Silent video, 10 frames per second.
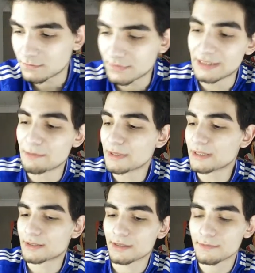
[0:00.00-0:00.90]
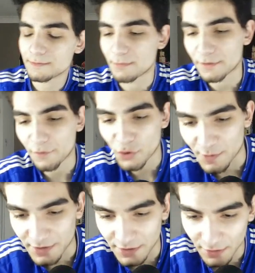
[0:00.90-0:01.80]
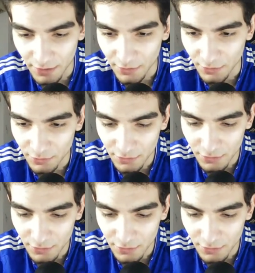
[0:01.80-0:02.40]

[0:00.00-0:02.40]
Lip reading: In the meantime, my phone's about to die, you know.